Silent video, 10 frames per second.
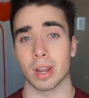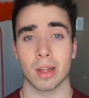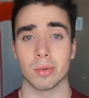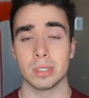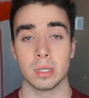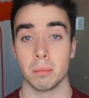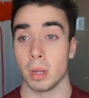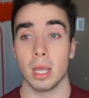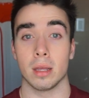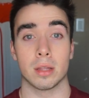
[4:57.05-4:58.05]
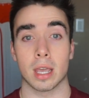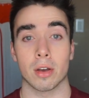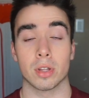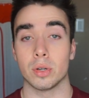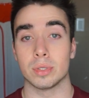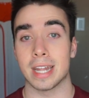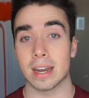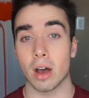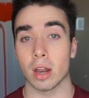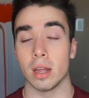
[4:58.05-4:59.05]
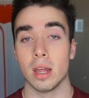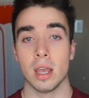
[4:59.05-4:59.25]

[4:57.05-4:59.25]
calories. Hey, the calculator is dead on.